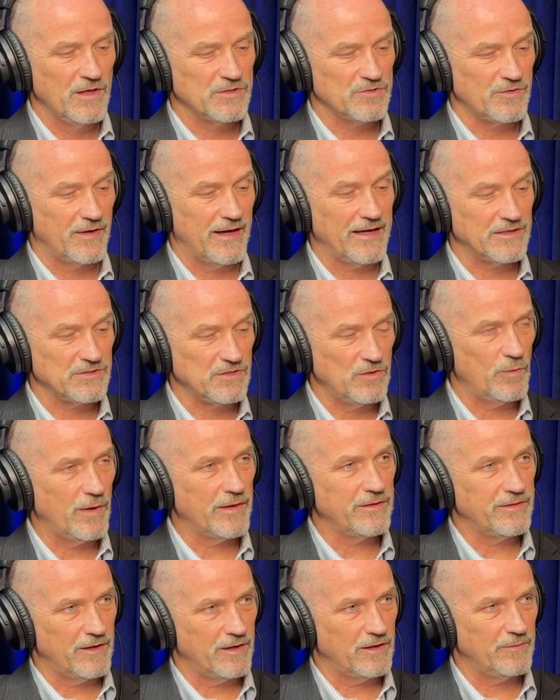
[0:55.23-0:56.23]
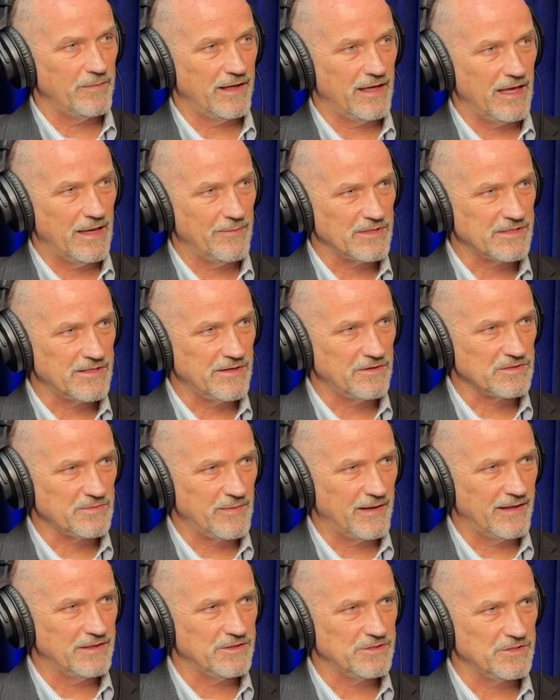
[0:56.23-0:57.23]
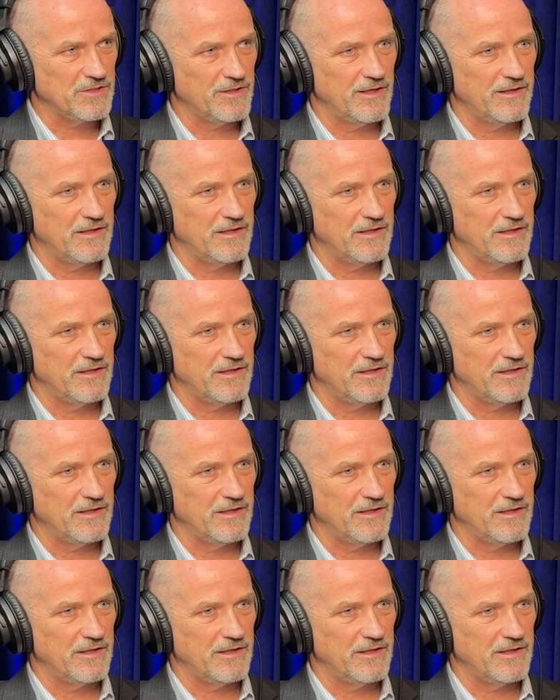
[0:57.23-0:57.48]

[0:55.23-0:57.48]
So I actually went there and became a sales manager